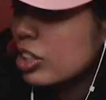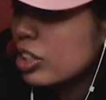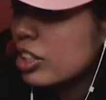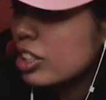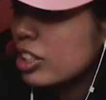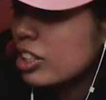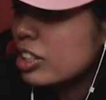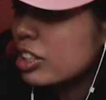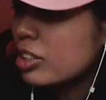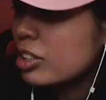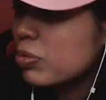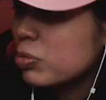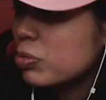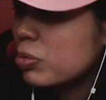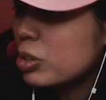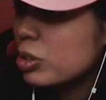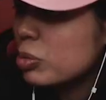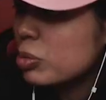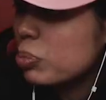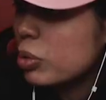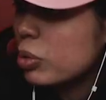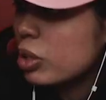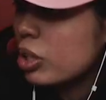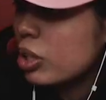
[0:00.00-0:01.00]
He's he's
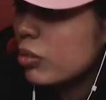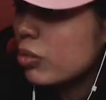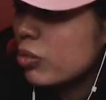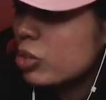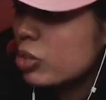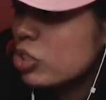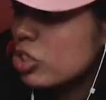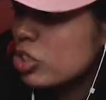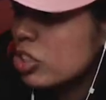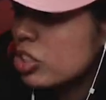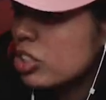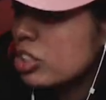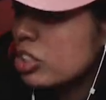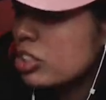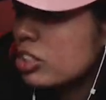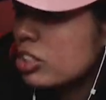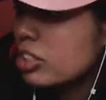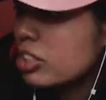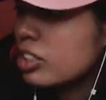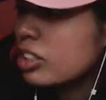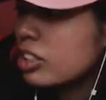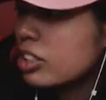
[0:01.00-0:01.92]
beating up Virginia.